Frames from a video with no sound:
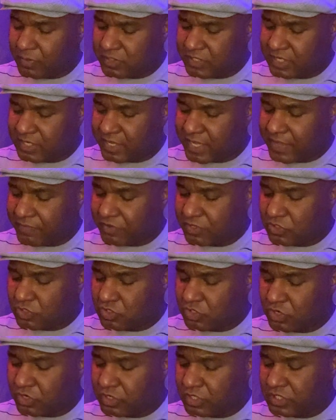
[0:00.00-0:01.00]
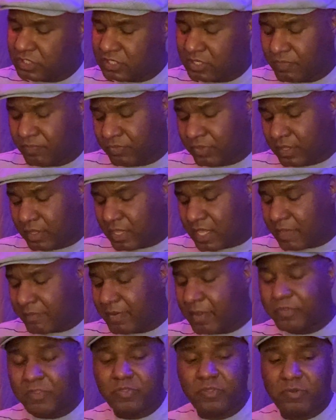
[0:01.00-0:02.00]
tend to have concerns
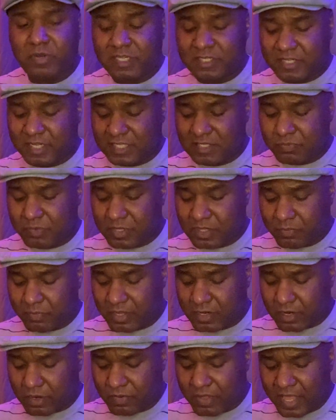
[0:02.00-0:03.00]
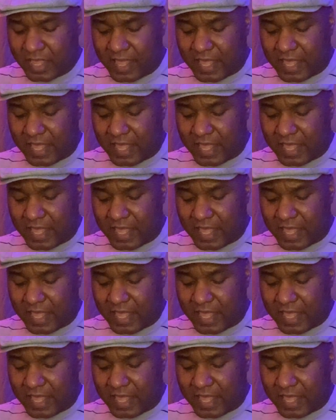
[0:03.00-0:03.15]
about the 36 millimeter,